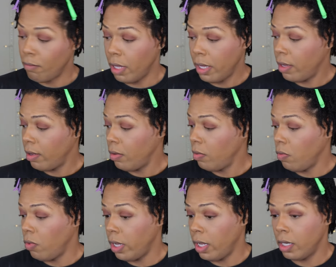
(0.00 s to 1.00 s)
But
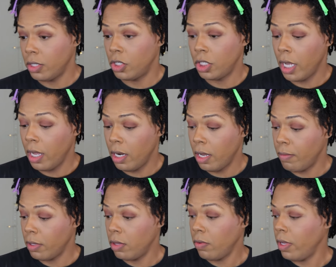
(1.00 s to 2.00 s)
with shade
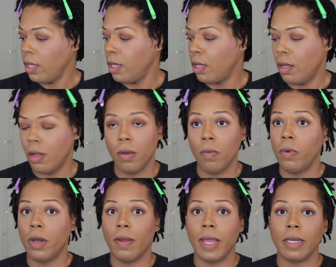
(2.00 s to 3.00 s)
number three,
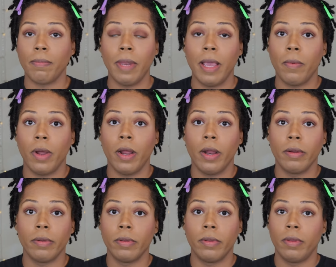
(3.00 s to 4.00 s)
we don't like to play with her.
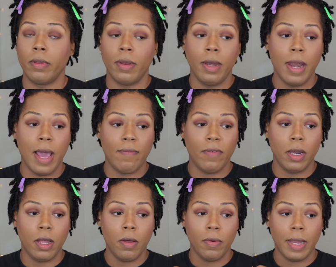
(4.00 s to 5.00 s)
Not for
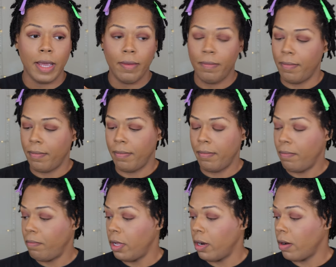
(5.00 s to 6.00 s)
long, not mm,
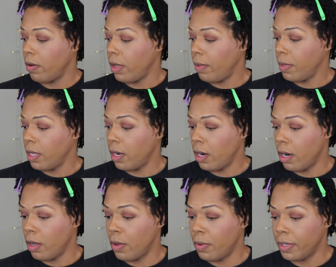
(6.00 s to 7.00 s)
put her up, get
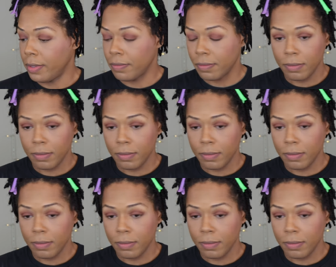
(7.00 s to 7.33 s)
her going.